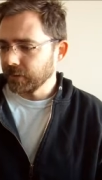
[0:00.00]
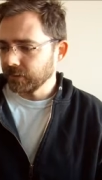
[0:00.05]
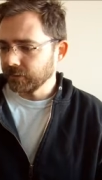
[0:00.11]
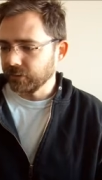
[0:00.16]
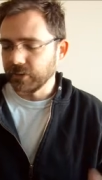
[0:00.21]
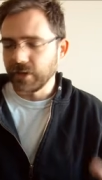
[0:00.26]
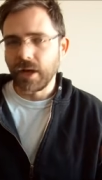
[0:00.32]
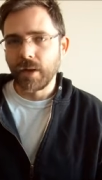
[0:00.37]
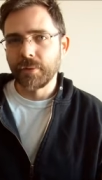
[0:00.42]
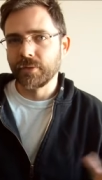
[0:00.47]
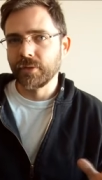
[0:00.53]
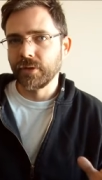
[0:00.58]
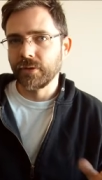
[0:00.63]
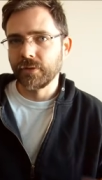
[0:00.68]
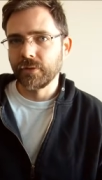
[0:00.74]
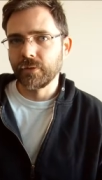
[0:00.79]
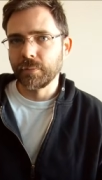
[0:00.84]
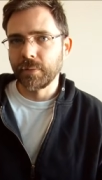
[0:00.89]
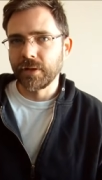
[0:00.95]
geometry of the
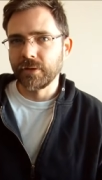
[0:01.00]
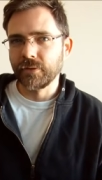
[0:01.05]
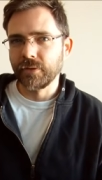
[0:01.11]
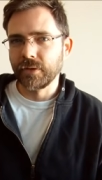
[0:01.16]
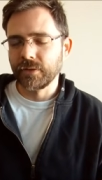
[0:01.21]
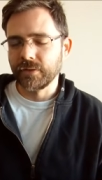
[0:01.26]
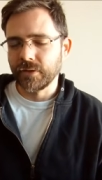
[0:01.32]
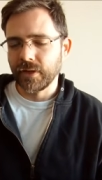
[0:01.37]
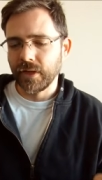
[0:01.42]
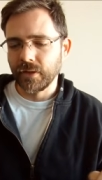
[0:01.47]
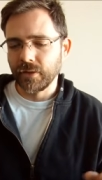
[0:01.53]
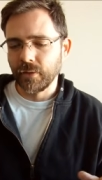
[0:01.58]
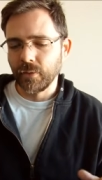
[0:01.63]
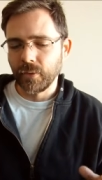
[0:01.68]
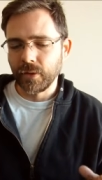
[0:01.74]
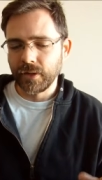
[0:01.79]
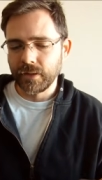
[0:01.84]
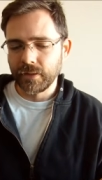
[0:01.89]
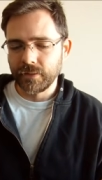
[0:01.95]
suspension is not
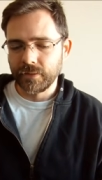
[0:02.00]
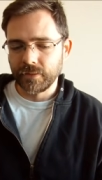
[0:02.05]
quite